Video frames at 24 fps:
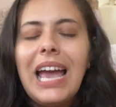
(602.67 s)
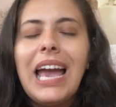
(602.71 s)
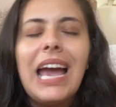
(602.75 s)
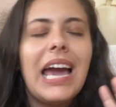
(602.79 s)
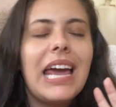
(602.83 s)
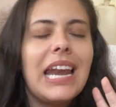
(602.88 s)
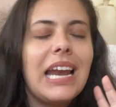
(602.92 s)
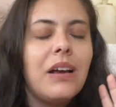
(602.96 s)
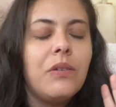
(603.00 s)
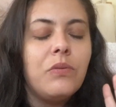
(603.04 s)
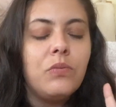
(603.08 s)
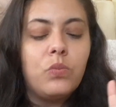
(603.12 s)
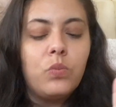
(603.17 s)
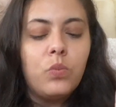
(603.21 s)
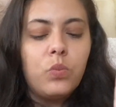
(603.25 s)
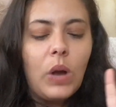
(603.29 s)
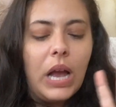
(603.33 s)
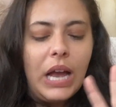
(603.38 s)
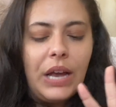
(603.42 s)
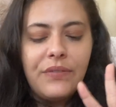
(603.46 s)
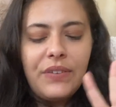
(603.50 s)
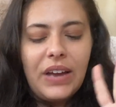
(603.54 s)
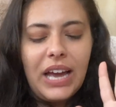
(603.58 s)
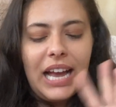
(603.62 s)
and
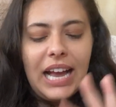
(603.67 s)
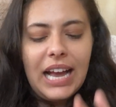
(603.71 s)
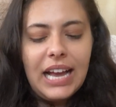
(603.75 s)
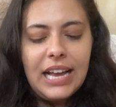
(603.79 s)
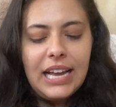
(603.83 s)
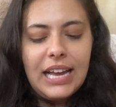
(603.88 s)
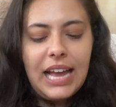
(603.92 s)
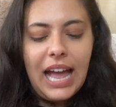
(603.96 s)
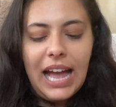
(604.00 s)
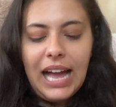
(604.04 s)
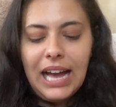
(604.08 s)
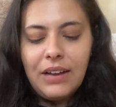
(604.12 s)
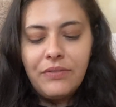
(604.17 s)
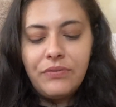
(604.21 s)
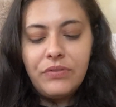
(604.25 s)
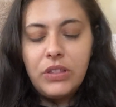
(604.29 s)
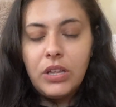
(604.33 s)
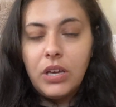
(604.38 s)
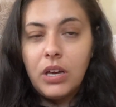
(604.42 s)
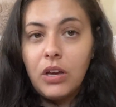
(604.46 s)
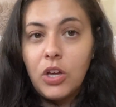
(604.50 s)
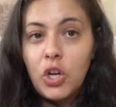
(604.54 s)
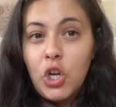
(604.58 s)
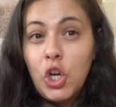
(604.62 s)
I have
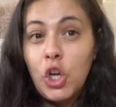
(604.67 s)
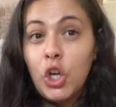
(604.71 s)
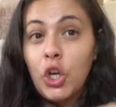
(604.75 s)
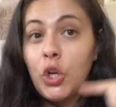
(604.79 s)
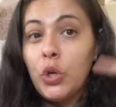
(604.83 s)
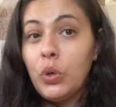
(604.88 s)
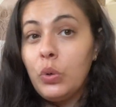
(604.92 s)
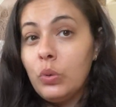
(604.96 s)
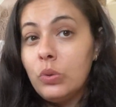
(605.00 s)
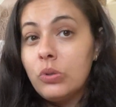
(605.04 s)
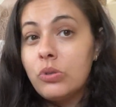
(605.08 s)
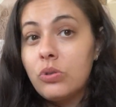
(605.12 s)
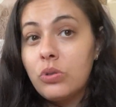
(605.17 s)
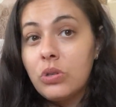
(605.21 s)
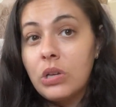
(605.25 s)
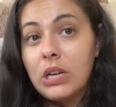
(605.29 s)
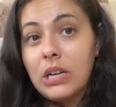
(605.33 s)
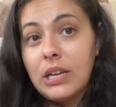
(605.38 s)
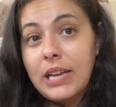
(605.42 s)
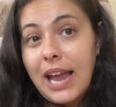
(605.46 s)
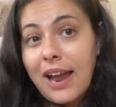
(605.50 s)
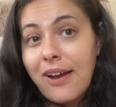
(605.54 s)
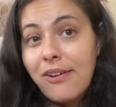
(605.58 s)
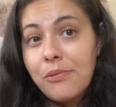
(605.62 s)
the new
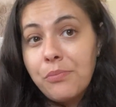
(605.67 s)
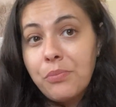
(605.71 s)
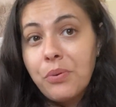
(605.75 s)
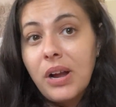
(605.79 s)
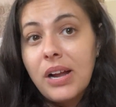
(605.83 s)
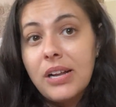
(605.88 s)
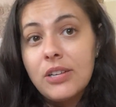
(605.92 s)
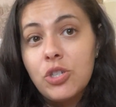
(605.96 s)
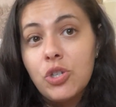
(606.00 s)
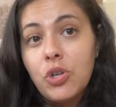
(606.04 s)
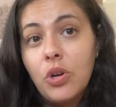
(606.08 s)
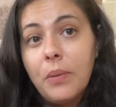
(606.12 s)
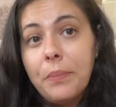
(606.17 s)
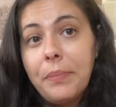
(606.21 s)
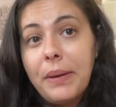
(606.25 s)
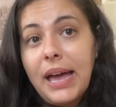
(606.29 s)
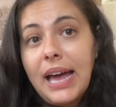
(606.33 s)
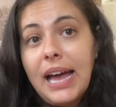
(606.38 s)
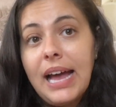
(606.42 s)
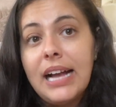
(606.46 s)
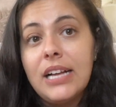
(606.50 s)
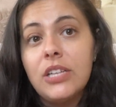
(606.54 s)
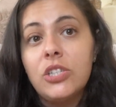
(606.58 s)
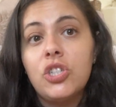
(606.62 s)
Carrie Bradshaw
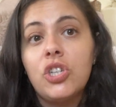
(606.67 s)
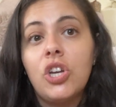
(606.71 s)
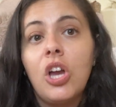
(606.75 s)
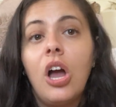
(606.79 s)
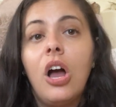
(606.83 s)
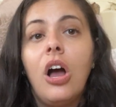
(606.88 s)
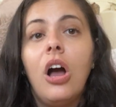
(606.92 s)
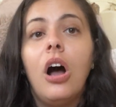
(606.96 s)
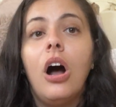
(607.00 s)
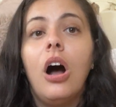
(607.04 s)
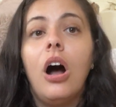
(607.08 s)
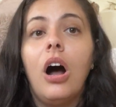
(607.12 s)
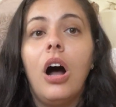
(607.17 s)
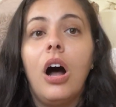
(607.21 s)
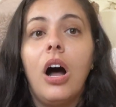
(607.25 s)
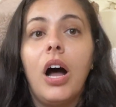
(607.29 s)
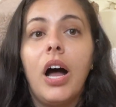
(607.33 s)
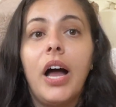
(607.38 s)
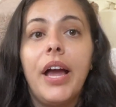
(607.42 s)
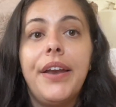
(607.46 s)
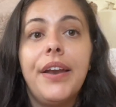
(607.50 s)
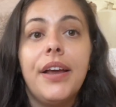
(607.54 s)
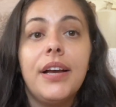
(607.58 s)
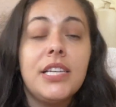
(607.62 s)
patch
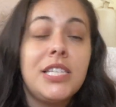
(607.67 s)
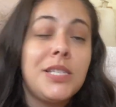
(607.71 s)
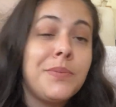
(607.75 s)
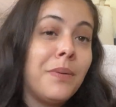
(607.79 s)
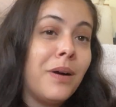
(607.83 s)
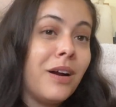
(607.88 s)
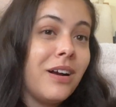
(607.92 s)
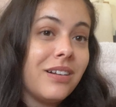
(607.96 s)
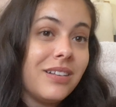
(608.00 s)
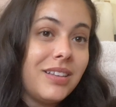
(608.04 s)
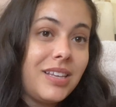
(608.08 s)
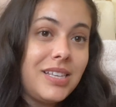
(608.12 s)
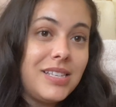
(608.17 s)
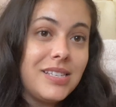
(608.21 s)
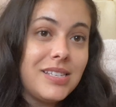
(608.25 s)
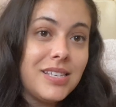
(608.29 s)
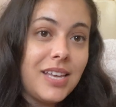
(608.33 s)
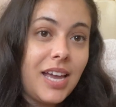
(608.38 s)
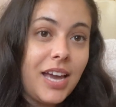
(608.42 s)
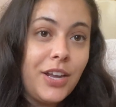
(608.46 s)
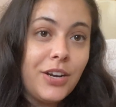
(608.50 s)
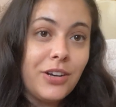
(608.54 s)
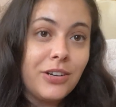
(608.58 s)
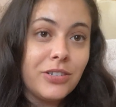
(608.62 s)
on a Sparkling
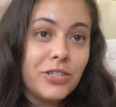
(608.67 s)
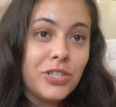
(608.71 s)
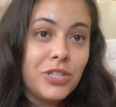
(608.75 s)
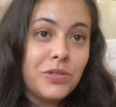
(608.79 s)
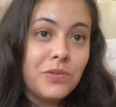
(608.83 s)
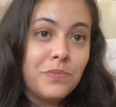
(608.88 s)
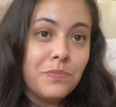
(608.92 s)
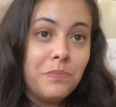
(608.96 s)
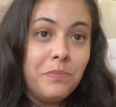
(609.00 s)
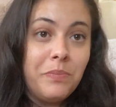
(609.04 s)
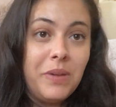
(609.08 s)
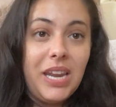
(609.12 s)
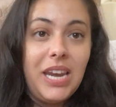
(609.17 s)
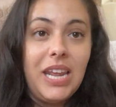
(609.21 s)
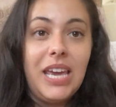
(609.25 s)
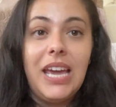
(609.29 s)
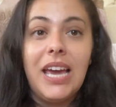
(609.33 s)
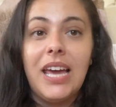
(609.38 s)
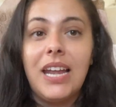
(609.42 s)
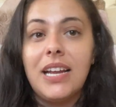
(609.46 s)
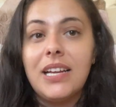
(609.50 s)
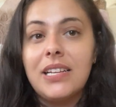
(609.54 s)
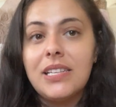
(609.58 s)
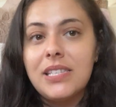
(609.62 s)
Cider mini,
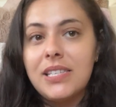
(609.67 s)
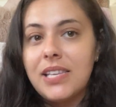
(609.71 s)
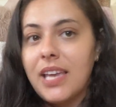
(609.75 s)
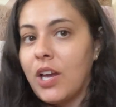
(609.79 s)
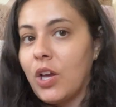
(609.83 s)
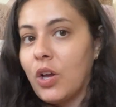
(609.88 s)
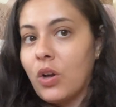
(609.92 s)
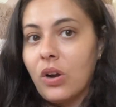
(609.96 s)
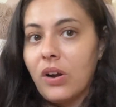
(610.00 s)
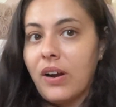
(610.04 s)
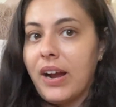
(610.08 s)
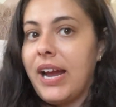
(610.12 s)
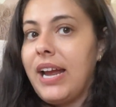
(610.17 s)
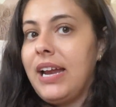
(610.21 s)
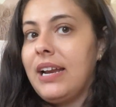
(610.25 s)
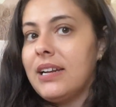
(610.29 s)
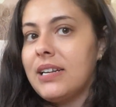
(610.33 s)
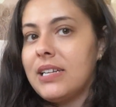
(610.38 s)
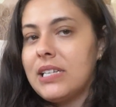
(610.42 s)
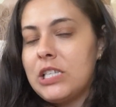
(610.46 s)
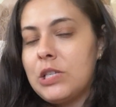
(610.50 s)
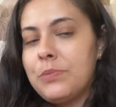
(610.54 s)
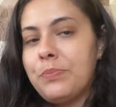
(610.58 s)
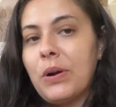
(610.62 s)
and it's like great and
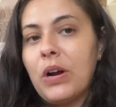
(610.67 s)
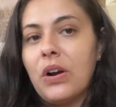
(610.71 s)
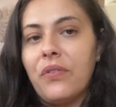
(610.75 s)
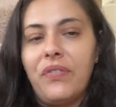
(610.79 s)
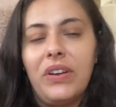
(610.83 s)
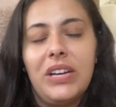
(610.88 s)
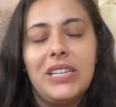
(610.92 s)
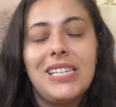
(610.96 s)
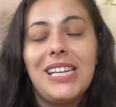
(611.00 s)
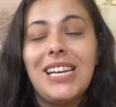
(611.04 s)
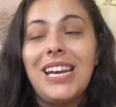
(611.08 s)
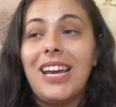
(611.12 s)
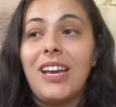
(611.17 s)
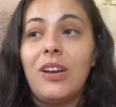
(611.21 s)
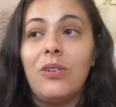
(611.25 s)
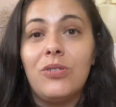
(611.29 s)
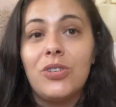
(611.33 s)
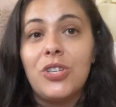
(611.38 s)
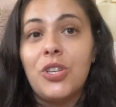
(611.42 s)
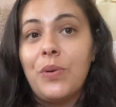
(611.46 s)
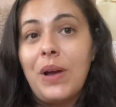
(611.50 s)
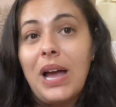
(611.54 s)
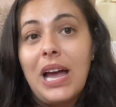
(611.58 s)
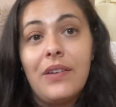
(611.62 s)
it's perfect. And I
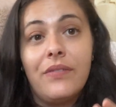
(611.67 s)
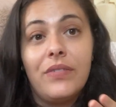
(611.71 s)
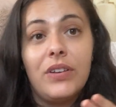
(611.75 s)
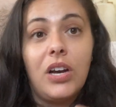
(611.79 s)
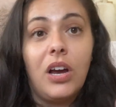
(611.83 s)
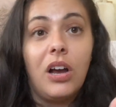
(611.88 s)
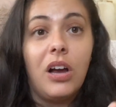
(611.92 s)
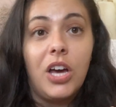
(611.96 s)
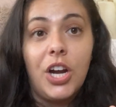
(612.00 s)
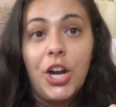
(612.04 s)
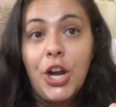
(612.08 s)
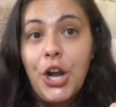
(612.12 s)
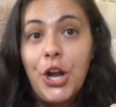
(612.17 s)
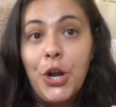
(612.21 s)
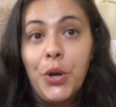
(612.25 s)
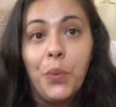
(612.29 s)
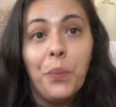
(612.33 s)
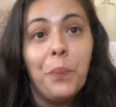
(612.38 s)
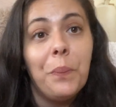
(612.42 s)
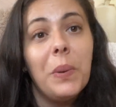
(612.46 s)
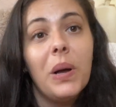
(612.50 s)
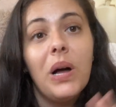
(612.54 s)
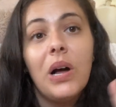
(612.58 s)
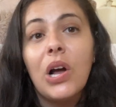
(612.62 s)
also have it on a
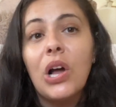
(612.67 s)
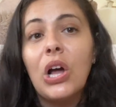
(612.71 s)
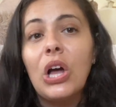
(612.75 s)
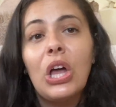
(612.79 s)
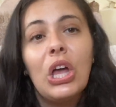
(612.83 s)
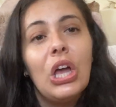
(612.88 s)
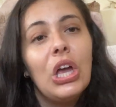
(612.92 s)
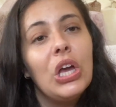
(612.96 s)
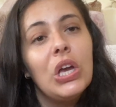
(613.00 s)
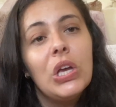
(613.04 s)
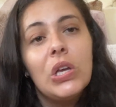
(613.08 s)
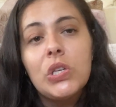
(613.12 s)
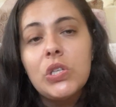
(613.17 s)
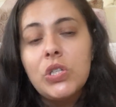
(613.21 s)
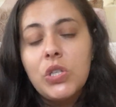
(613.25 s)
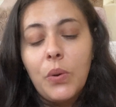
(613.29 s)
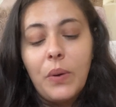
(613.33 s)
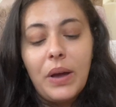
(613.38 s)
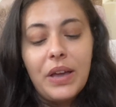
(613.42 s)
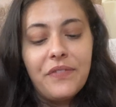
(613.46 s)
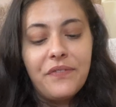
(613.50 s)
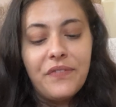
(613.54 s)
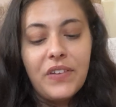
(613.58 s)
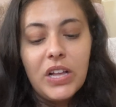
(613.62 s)
notebook, so
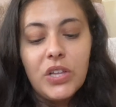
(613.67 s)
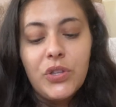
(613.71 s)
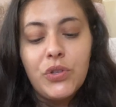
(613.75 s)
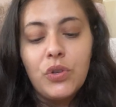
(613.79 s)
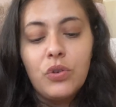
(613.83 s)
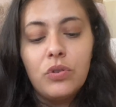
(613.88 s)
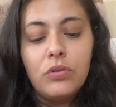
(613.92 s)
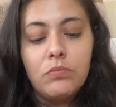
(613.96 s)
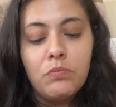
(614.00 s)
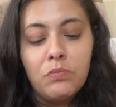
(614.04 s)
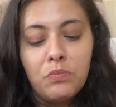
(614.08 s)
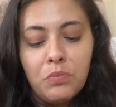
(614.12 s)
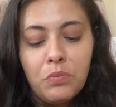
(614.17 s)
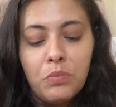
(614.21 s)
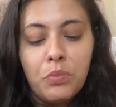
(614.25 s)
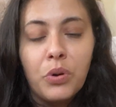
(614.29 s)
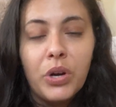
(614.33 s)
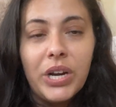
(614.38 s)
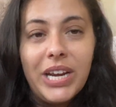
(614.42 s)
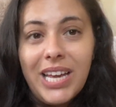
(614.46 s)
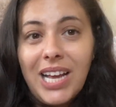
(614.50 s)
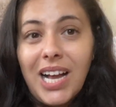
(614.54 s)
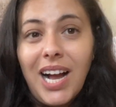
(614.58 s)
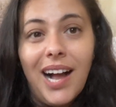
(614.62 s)
I felt
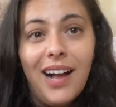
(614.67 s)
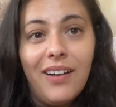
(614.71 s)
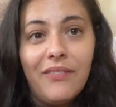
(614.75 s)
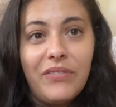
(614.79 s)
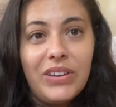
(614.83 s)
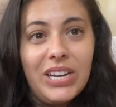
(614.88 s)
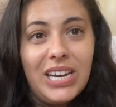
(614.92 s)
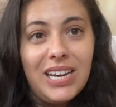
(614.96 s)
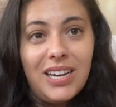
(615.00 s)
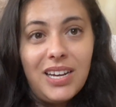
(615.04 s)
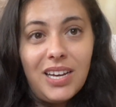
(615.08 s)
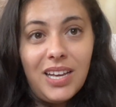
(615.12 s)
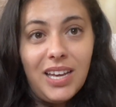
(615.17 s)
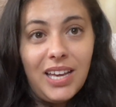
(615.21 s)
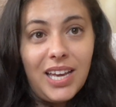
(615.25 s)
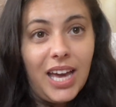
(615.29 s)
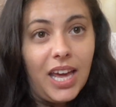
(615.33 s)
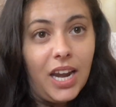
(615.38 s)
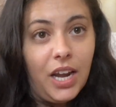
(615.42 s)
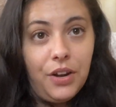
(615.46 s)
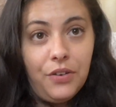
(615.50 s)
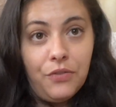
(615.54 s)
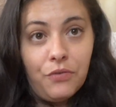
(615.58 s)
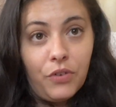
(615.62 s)
pretty confident in
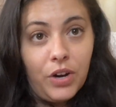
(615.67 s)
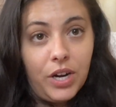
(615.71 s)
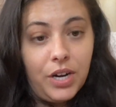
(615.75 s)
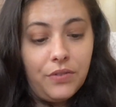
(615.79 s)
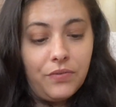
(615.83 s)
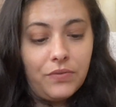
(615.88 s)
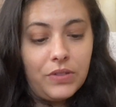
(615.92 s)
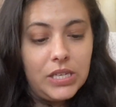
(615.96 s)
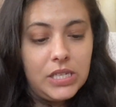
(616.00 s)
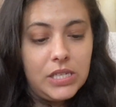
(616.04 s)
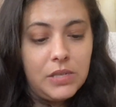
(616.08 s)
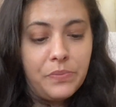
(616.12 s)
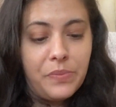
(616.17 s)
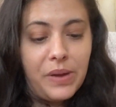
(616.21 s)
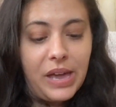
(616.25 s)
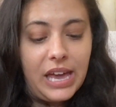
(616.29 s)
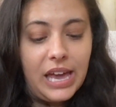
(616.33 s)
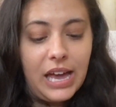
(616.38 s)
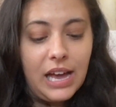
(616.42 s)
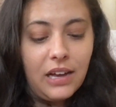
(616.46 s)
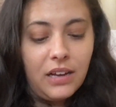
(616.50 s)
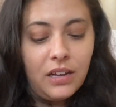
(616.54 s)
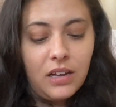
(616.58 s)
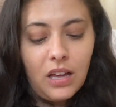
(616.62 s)
getting rid of this
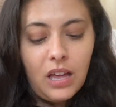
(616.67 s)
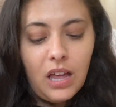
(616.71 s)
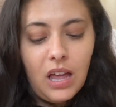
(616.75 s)
bag